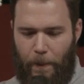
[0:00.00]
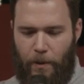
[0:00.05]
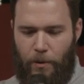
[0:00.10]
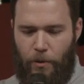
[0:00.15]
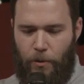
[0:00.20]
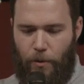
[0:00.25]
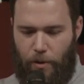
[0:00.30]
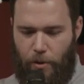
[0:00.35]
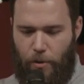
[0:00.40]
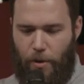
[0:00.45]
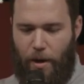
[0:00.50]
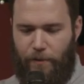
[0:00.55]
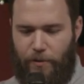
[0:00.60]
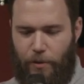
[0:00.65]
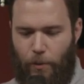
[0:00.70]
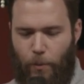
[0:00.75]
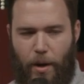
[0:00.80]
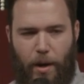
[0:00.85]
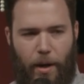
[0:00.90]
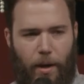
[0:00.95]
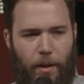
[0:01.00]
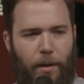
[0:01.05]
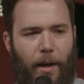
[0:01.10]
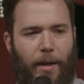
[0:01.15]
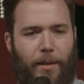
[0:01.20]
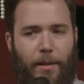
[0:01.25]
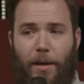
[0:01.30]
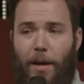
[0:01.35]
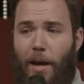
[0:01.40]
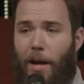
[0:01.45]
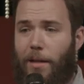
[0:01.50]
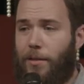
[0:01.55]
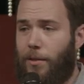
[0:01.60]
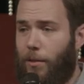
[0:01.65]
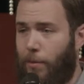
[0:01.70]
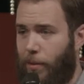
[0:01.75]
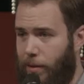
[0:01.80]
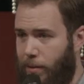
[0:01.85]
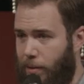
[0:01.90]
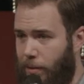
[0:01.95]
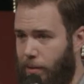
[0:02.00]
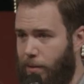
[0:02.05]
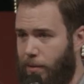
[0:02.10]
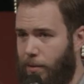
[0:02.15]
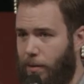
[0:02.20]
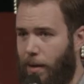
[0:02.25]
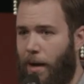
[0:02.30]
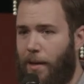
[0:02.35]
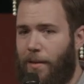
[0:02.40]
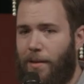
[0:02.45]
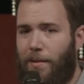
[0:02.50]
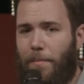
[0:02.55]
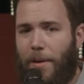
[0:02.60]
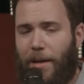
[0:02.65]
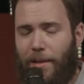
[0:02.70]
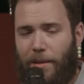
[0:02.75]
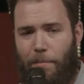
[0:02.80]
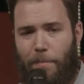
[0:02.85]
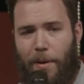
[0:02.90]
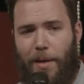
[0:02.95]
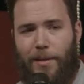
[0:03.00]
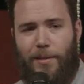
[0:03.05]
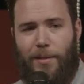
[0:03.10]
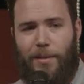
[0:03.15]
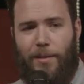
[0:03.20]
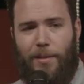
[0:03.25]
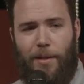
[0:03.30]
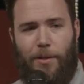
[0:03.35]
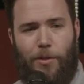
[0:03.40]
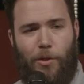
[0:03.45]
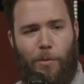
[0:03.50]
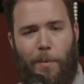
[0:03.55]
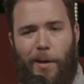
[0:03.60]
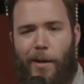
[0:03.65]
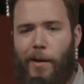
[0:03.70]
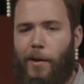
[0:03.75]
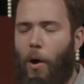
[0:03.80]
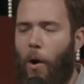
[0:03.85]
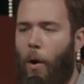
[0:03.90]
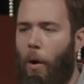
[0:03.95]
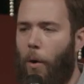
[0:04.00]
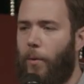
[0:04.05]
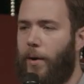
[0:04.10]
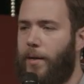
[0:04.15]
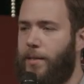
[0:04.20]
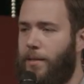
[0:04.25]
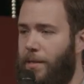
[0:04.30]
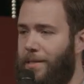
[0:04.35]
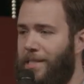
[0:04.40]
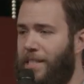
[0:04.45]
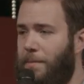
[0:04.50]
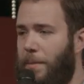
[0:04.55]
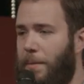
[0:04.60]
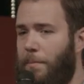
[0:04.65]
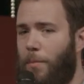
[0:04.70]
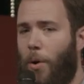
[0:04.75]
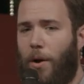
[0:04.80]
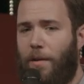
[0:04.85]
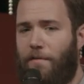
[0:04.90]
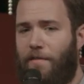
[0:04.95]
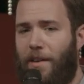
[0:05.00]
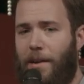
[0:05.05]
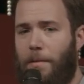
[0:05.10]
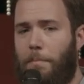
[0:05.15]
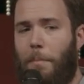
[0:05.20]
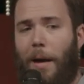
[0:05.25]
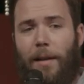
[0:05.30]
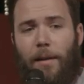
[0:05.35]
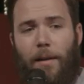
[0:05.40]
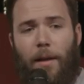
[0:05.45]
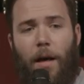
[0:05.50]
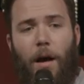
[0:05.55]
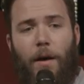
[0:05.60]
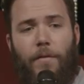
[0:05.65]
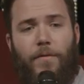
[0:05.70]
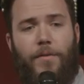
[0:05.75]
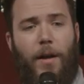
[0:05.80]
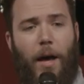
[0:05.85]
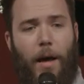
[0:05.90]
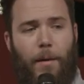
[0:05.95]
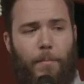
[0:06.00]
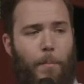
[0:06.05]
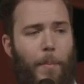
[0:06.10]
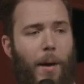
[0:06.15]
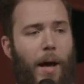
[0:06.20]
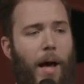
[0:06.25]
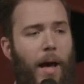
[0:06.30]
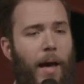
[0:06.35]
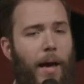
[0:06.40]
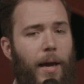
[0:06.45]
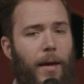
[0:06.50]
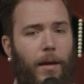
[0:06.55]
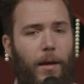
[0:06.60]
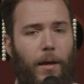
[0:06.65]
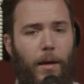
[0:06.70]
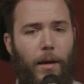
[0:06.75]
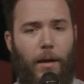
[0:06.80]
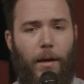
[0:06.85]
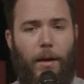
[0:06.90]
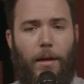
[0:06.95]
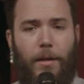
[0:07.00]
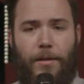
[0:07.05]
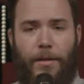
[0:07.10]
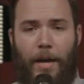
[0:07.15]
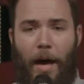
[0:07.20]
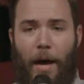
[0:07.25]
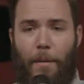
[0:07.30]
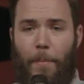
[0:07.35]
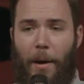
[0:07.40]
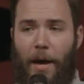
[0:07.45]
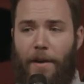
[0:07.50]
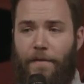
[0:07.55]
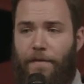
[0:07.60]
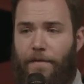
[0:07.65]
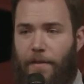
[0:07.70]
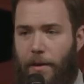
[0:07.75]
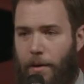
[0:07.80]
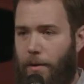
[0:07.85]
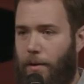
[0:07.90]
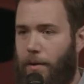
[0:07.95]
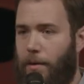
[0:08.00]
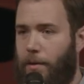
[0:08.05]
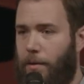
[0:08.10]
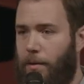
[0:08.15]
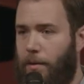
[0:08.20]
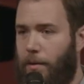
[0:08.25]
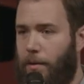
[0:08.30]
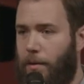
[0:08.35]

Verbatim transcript: you, you have to weigh like the consequences and then make the best decision but it always needs to be motivated by love not by not by fear